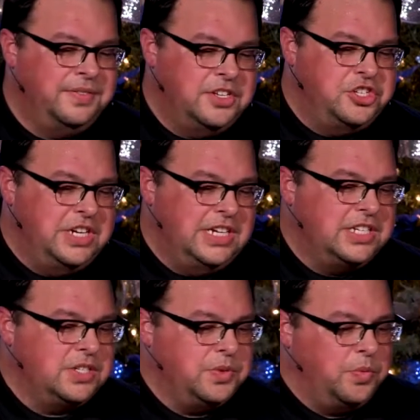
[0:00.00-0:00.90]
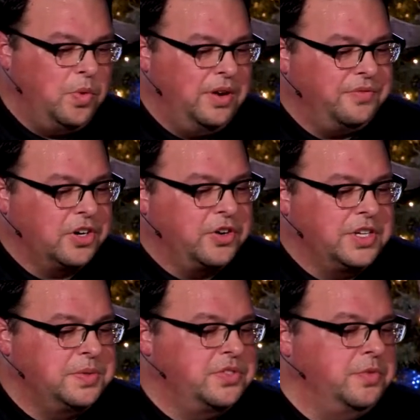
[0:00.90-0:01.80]
that Jesus would want for
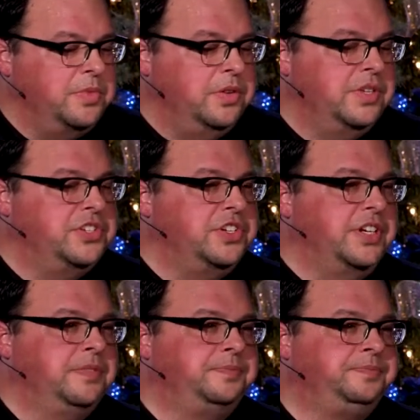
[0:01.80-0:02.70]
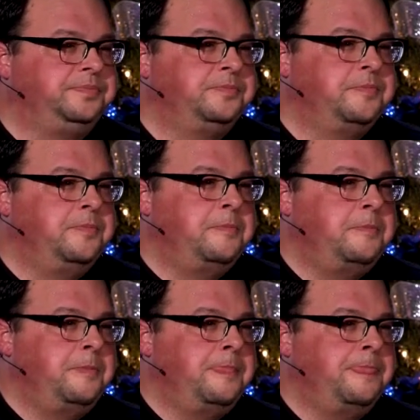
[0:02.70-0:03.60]
Christmas from you this year
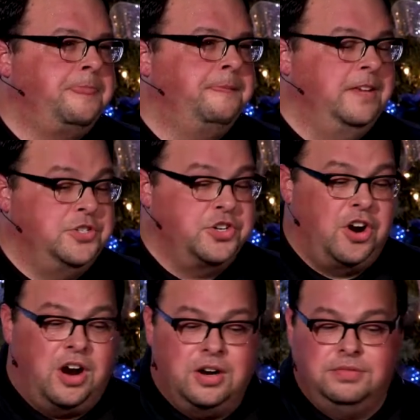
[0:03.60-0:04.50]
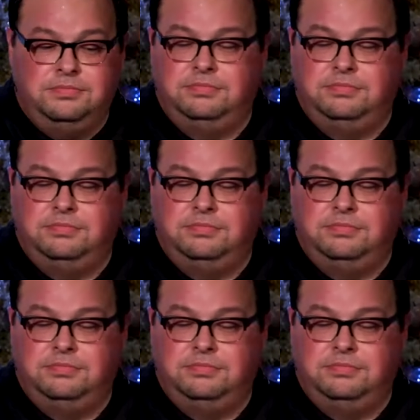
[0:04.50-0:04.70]
is your heart.